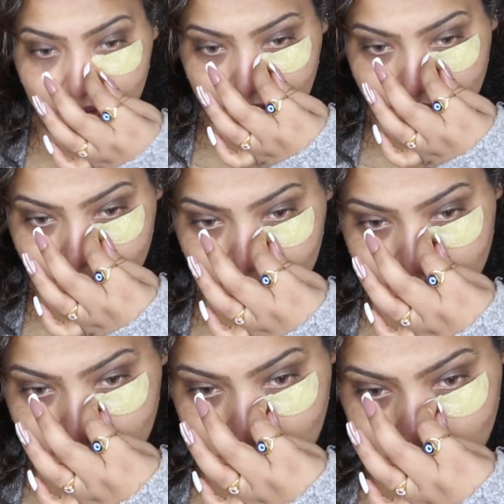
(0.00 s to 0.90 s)
let's
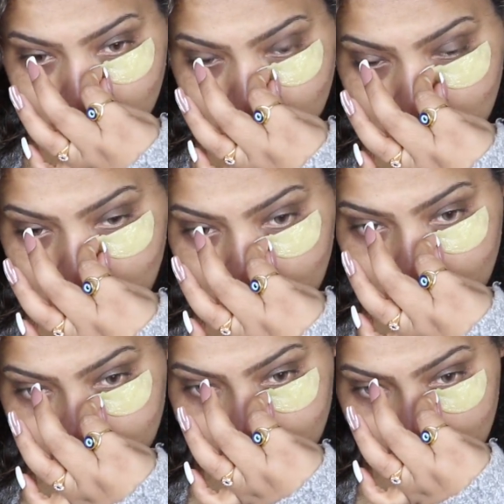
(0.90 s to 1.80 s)
place it under the
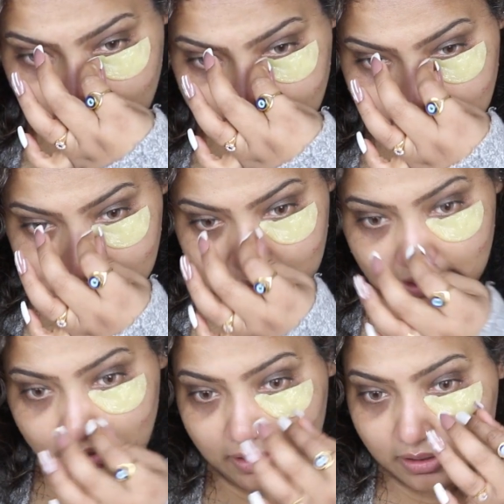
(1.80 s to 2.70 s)
eyes
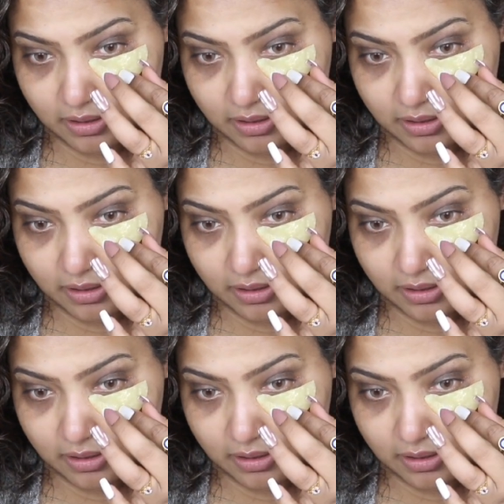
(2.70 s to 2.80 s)
nicely.